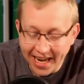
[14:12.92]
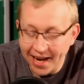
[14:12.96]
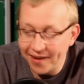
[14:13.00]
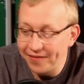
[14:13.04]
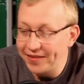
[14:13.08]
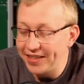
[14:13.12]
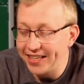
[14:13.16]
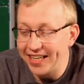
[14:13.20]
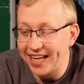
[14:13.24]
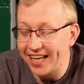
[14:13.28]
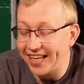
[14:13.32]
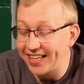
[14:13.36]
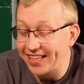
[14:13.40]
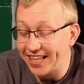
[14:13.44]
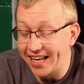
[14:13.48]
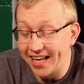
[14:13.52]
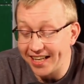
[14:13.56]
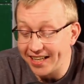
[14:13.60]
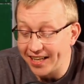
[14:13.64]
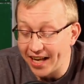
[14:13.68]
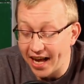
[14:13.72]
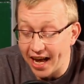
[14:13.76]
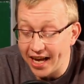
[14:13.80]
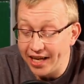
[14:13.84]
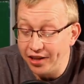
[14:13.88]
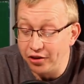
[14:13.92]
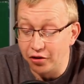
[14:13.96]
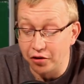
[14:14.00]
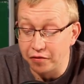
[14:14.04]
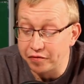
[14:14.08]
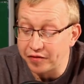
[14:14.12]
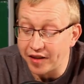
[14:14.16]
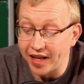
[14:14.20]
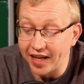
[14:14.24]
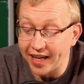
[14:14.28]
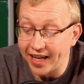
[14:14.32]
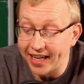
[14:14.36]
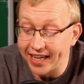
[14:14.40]
I mean, I, I, I
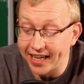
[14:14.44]
loved it.